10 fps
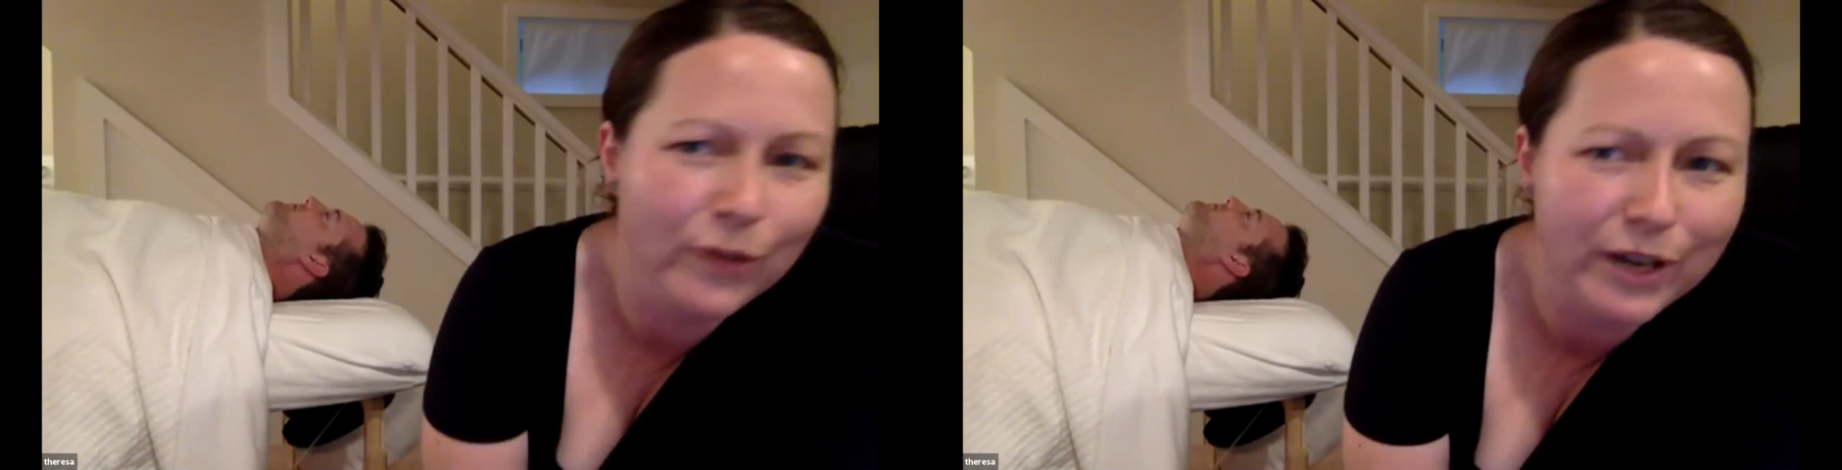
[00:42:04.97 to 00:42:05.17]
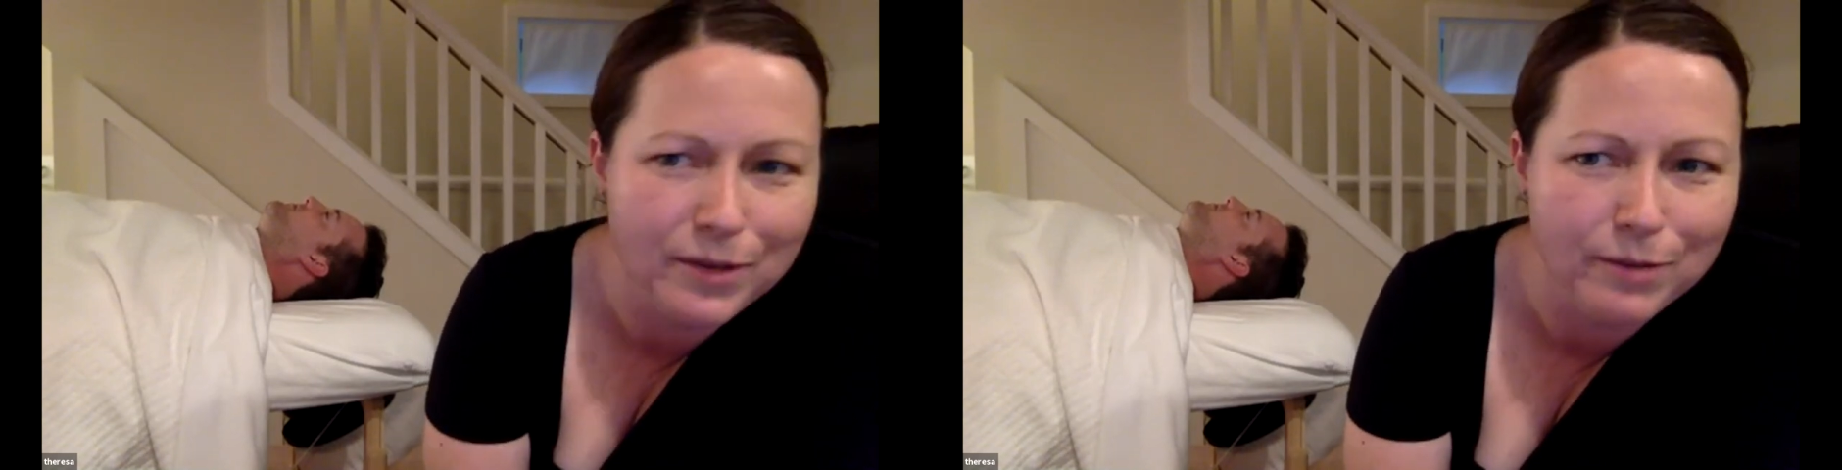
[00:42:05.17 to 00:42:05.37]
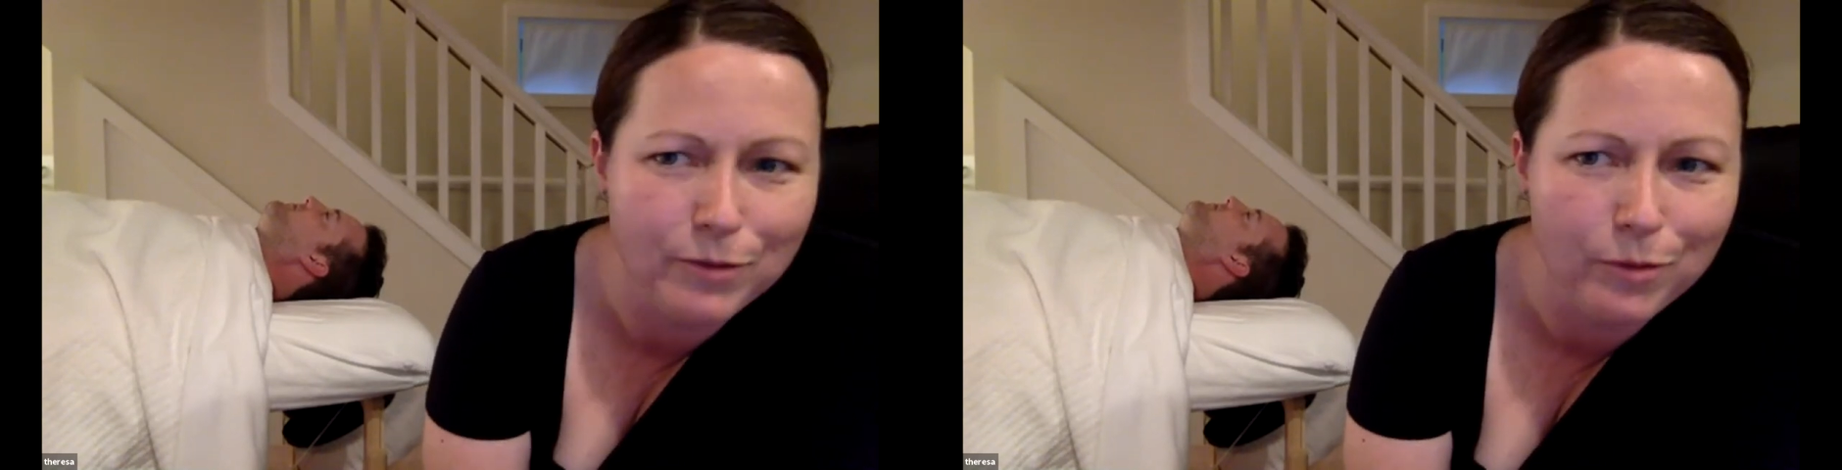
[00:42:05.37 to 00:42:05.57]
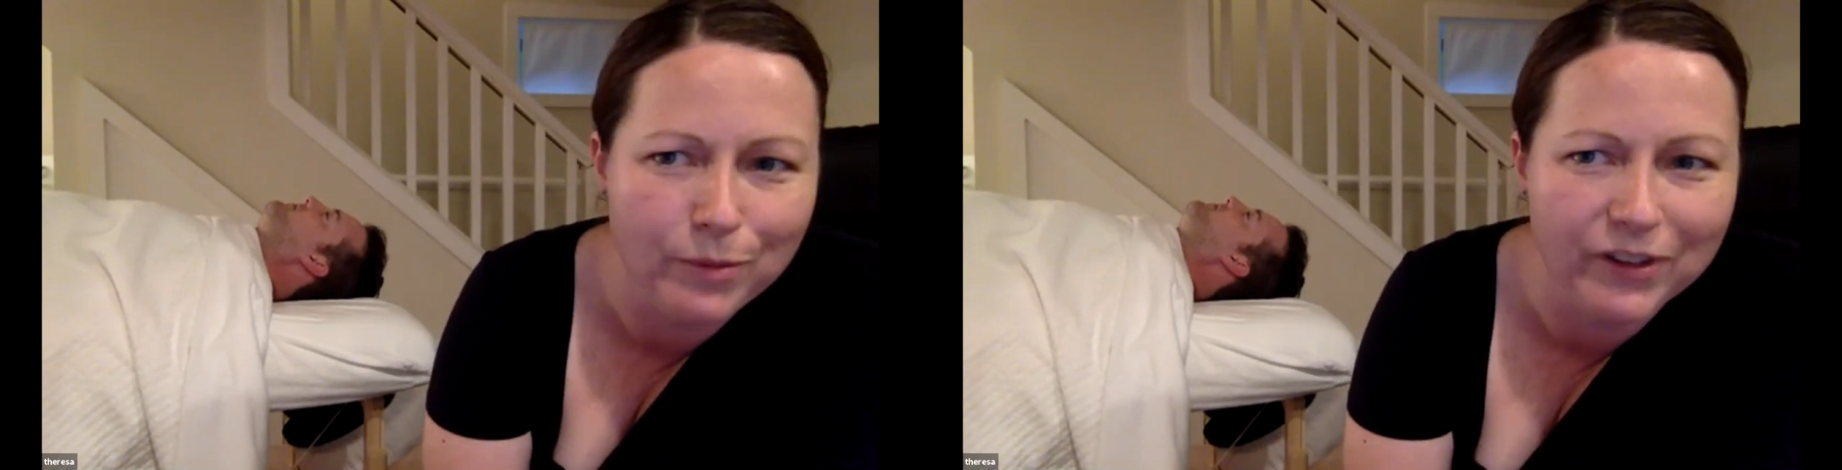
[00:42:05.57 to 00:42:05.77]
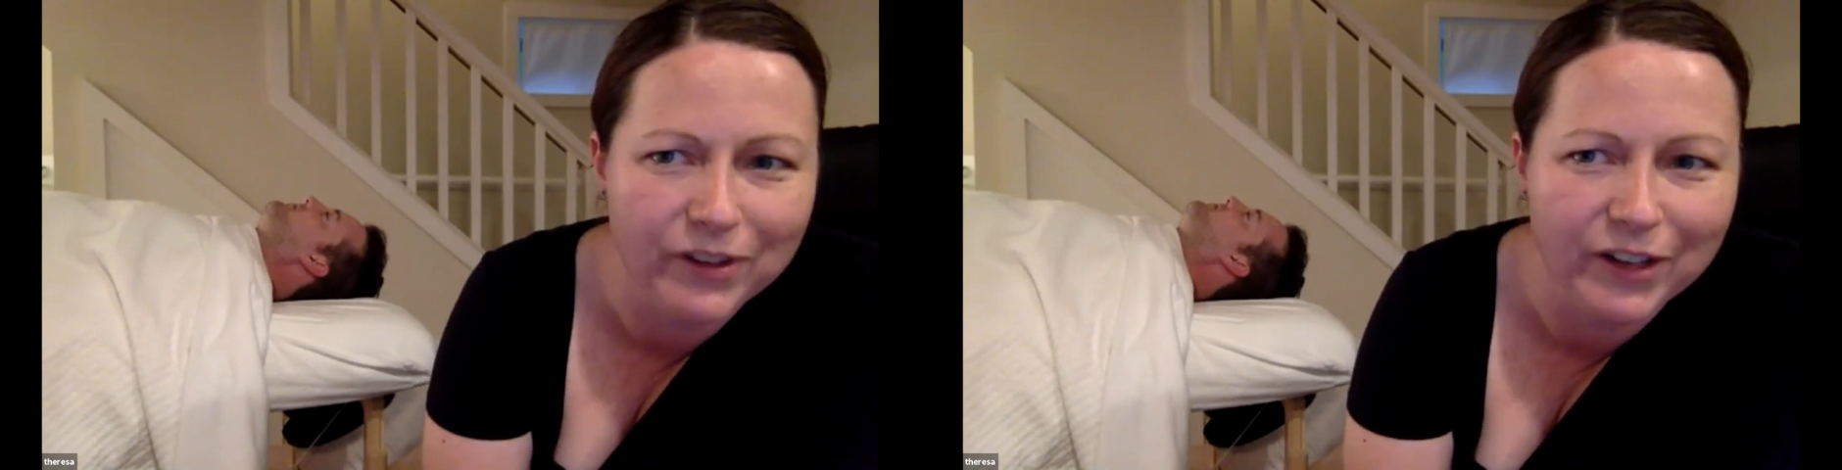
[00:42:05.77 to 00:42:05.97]
quite a bit of
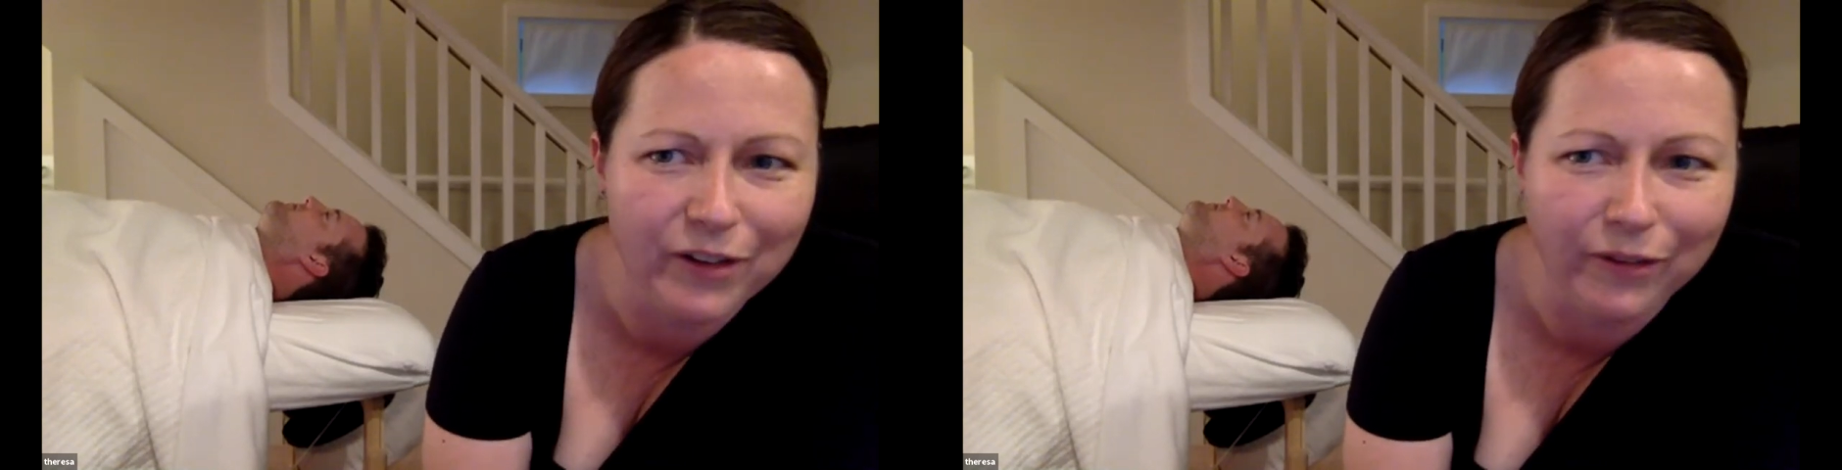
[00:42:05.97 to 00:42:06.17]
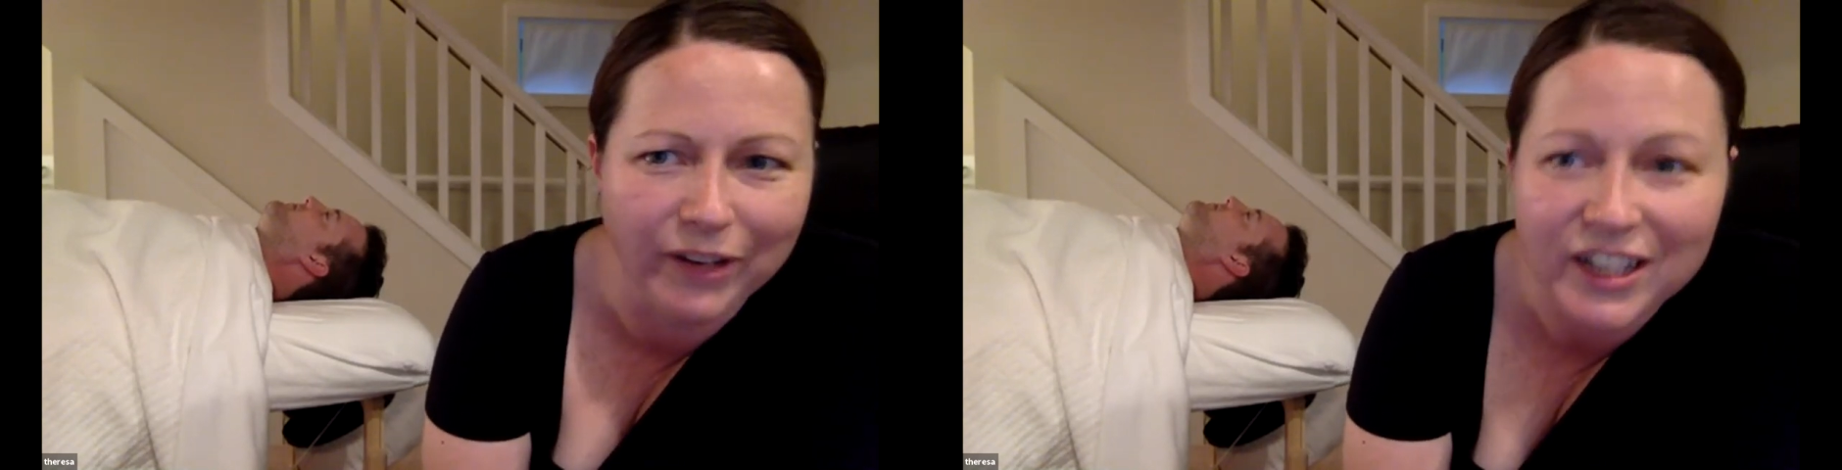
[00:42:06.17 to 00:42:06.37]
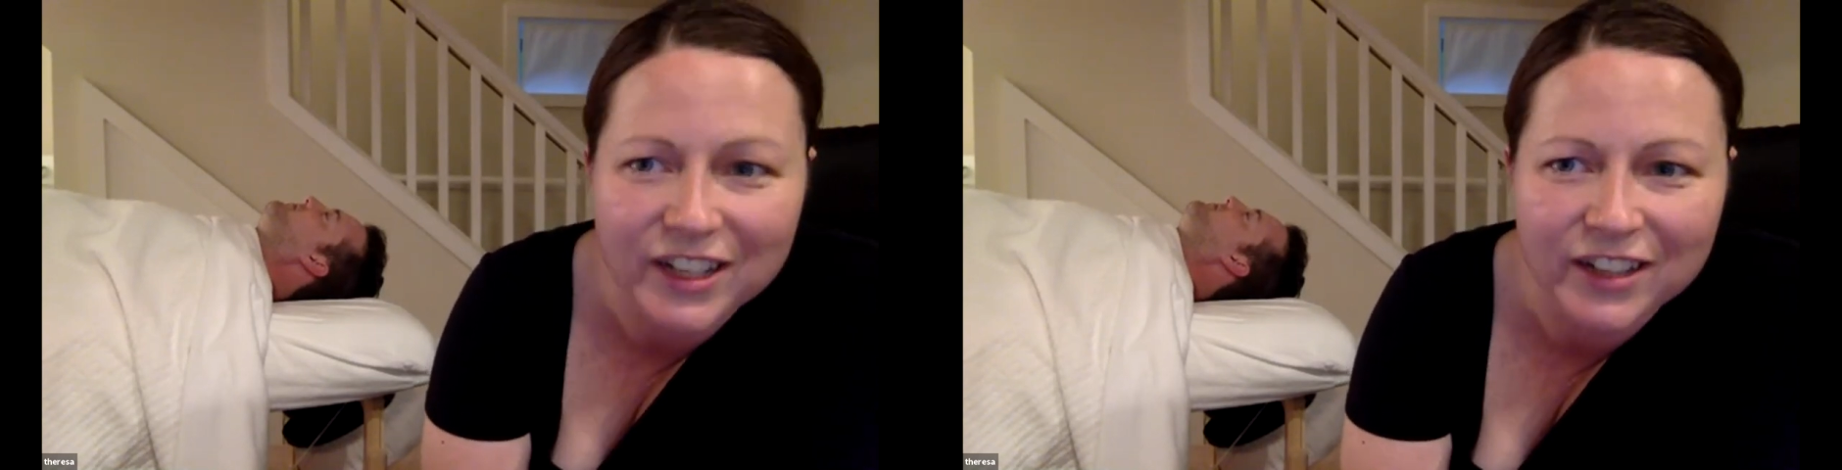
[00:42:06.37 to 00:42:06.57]
mobility already.